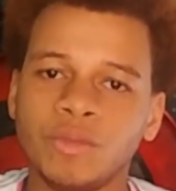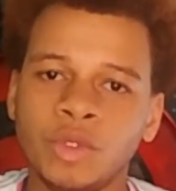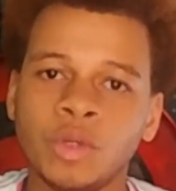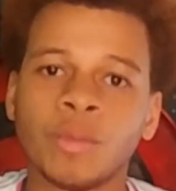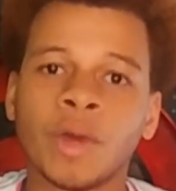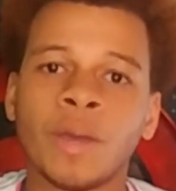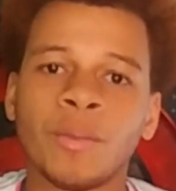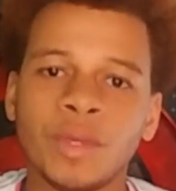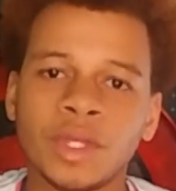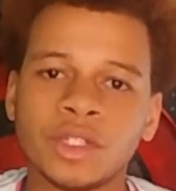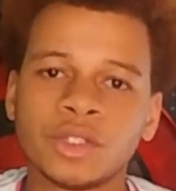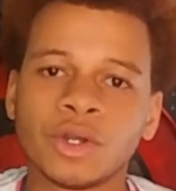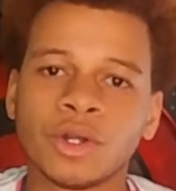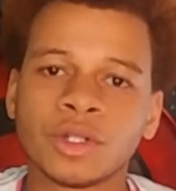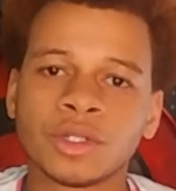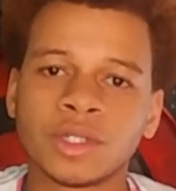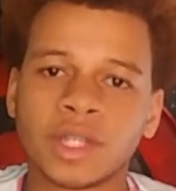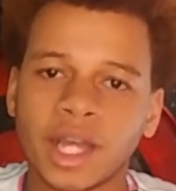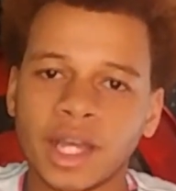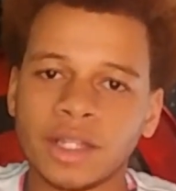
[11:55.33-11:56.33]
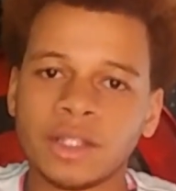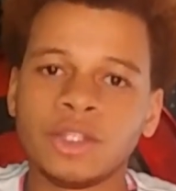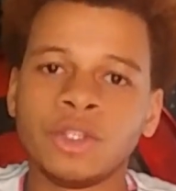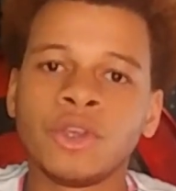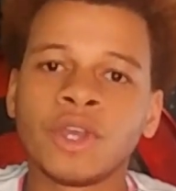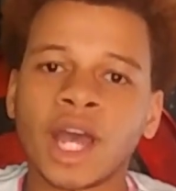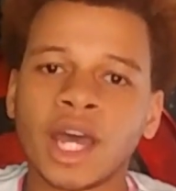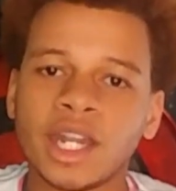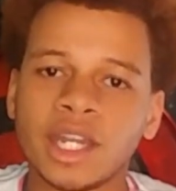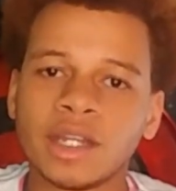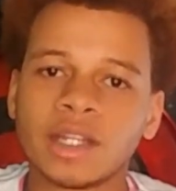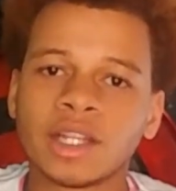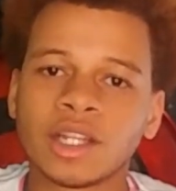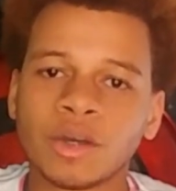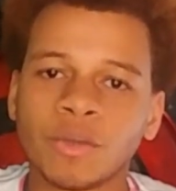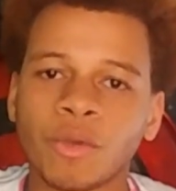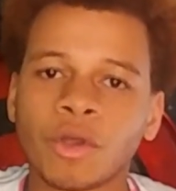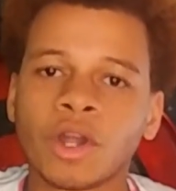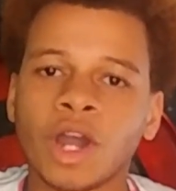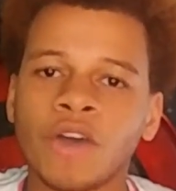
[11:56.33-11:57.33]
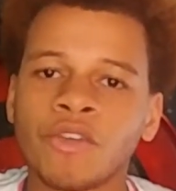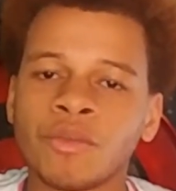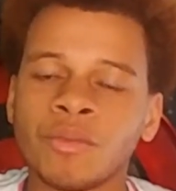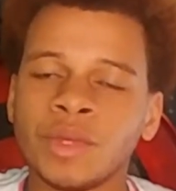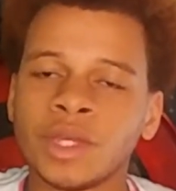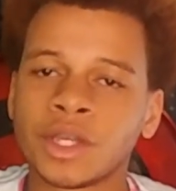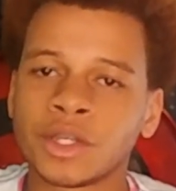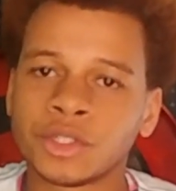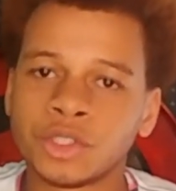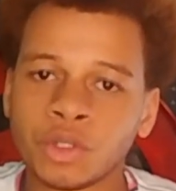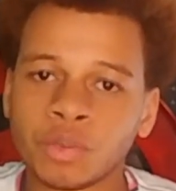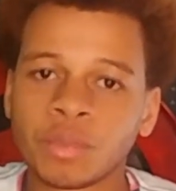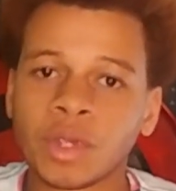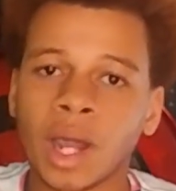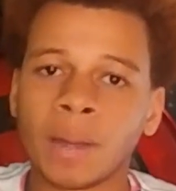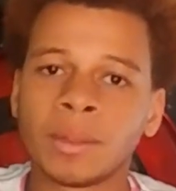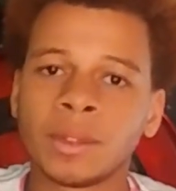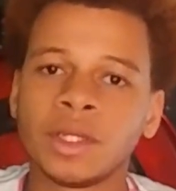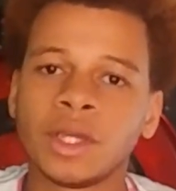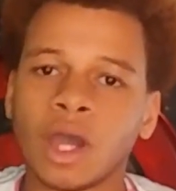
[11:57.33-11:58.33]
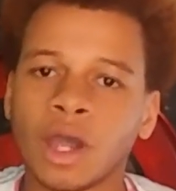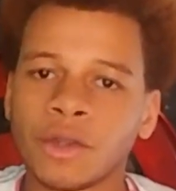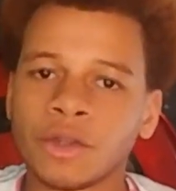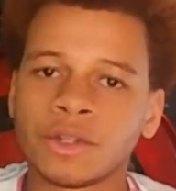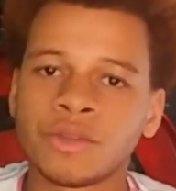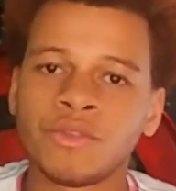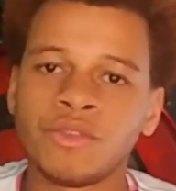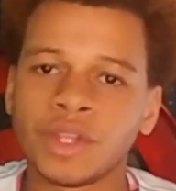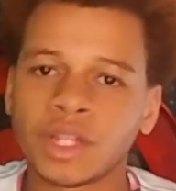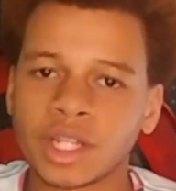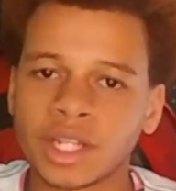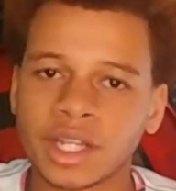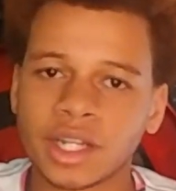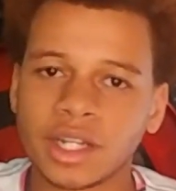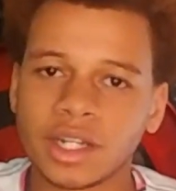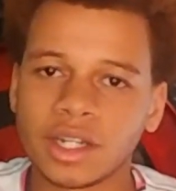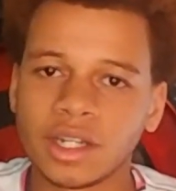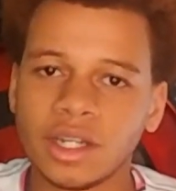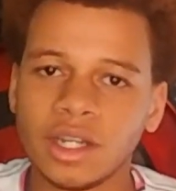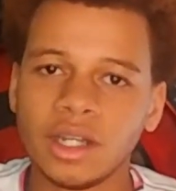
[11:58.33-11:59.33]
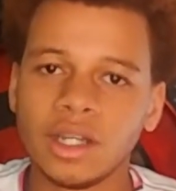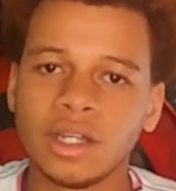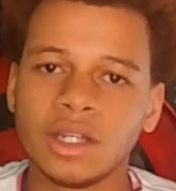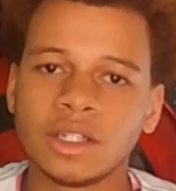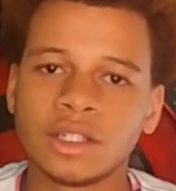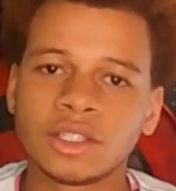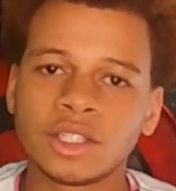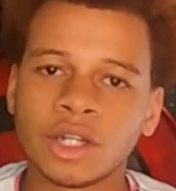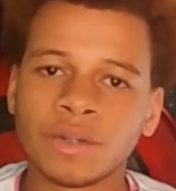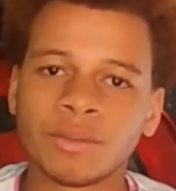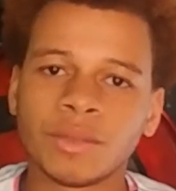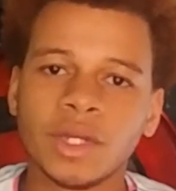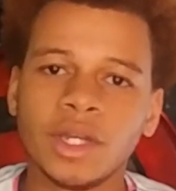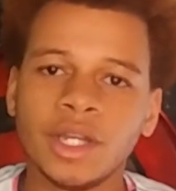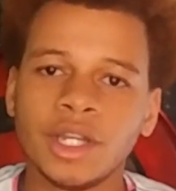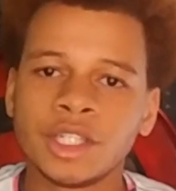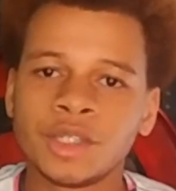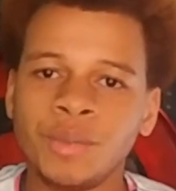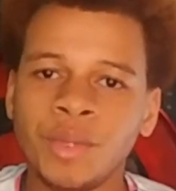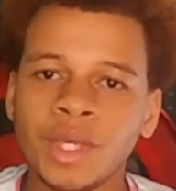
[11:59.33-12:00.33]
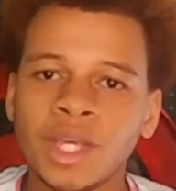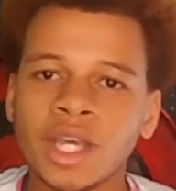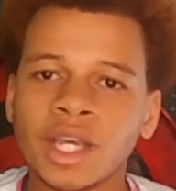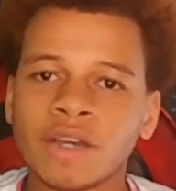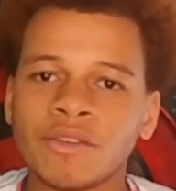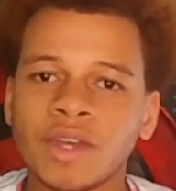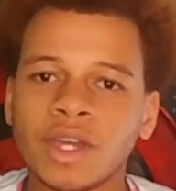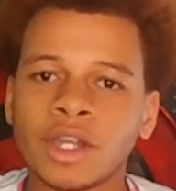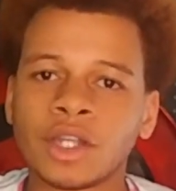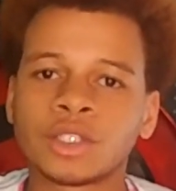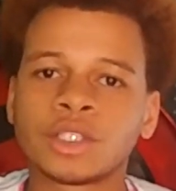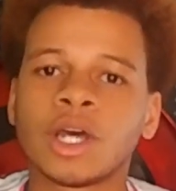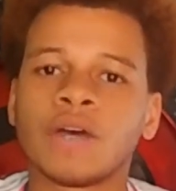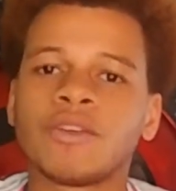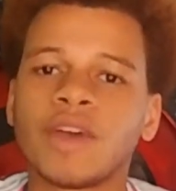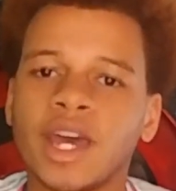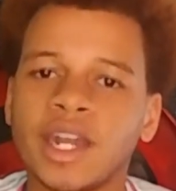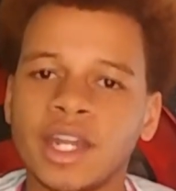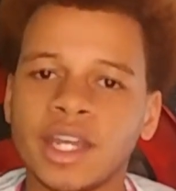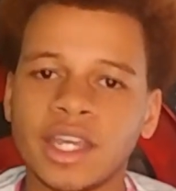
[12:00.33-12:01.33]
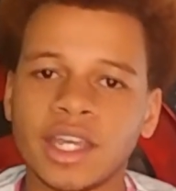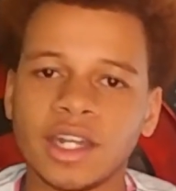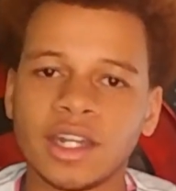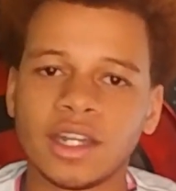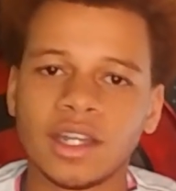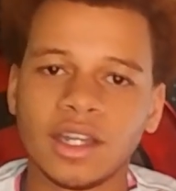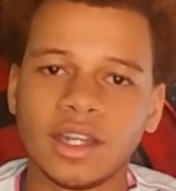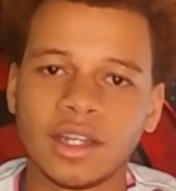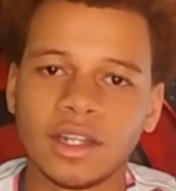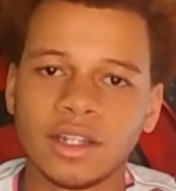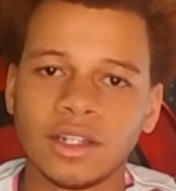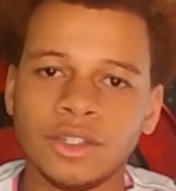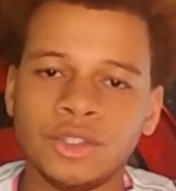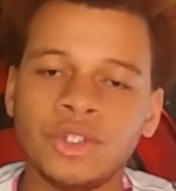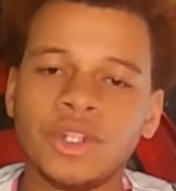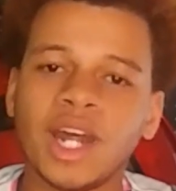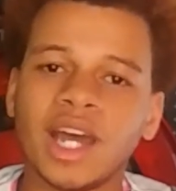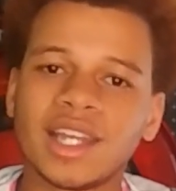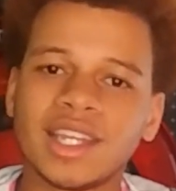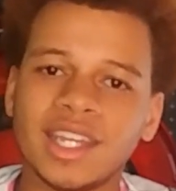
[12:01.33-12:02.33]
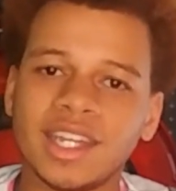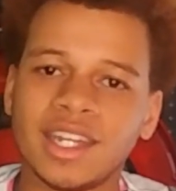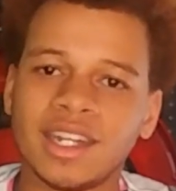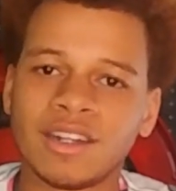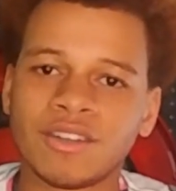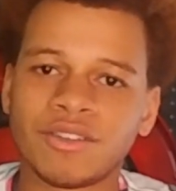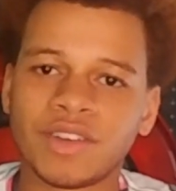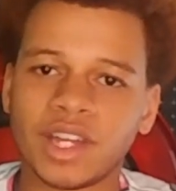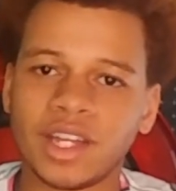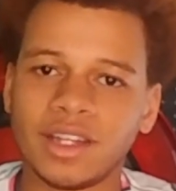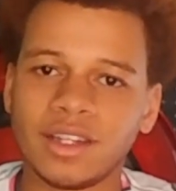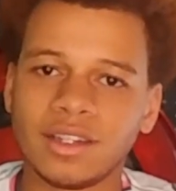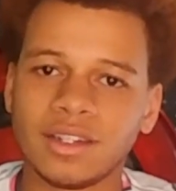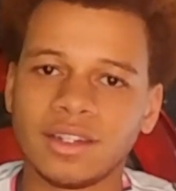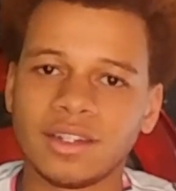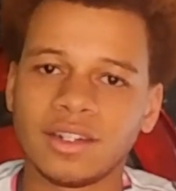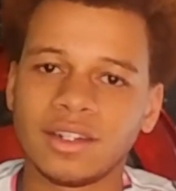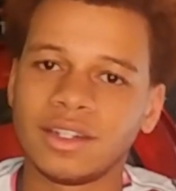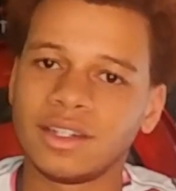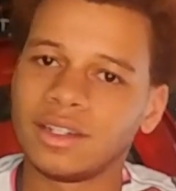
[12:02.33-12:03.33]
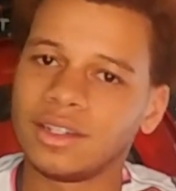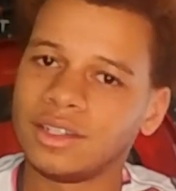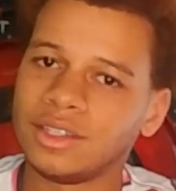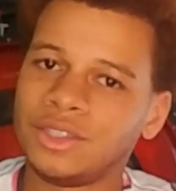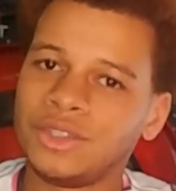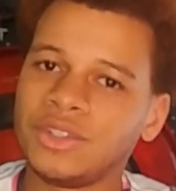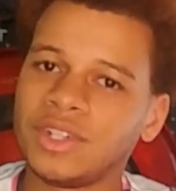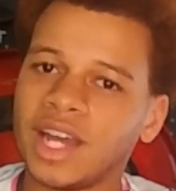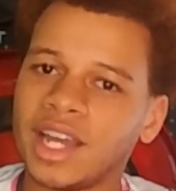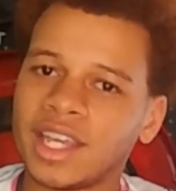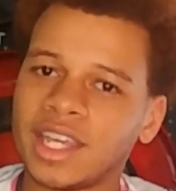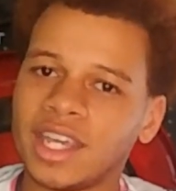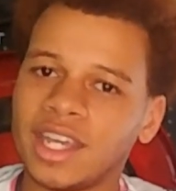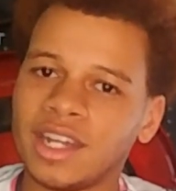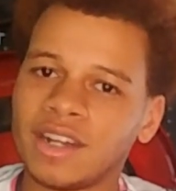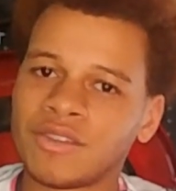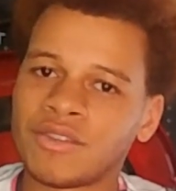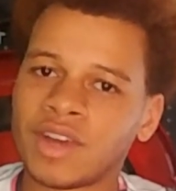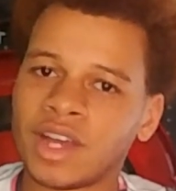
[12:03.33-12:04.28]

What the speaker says: you might be told that you got hit a little more often because you probably aren't feeling it. So, speaking of Airsoft etiquette, do not get in a fight. Do not get in a